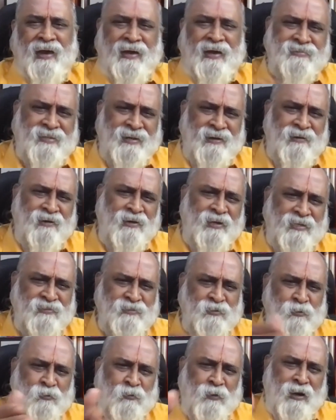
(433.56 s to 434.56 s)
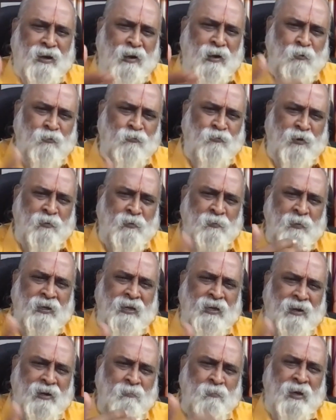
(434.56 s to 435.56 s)
As long as your love for
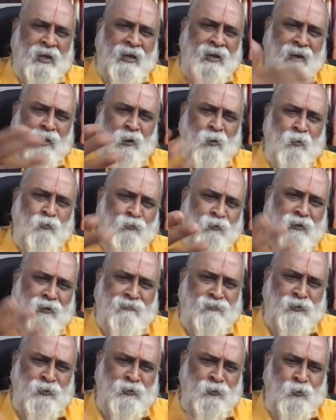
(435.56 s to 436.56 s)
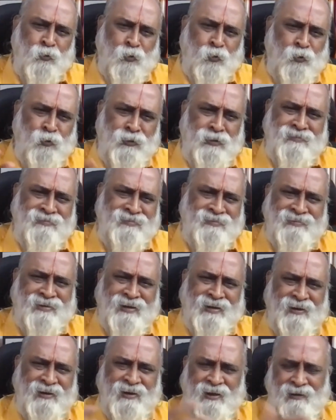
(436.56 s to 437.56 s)
me and my love for you is
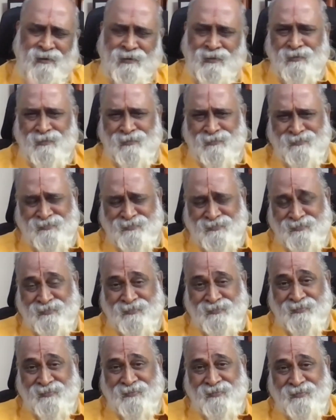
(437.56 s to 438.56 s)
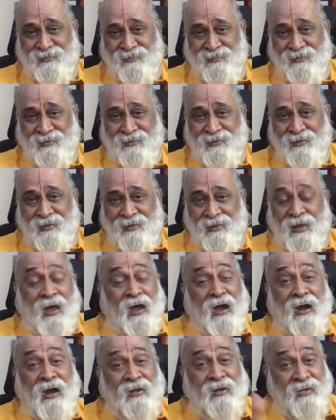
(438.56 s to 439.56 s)
eternal,
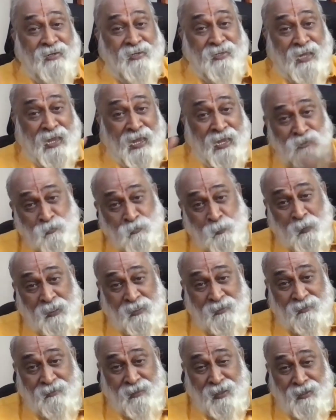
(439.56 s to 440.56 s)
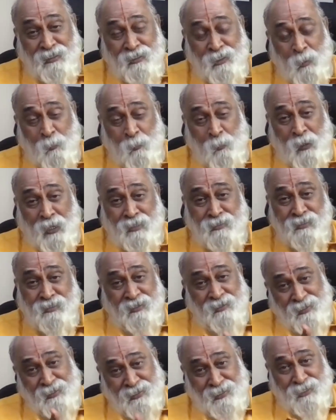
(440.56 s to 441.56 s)
and it has been there in the past
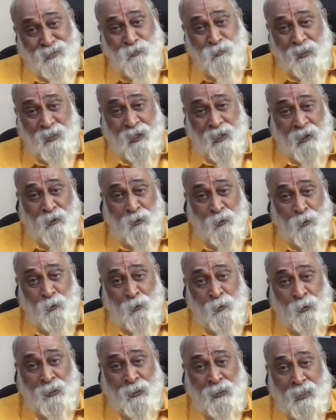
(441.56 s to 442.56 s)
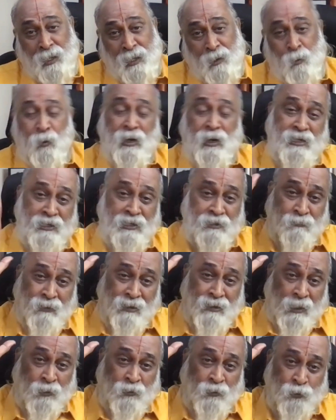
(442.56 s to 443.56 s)
and it has been continuing now and it
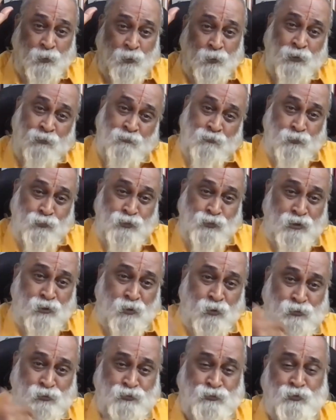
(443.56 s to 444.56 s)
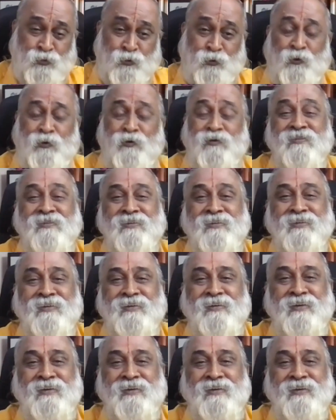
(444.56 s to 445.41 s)
will continue in future also.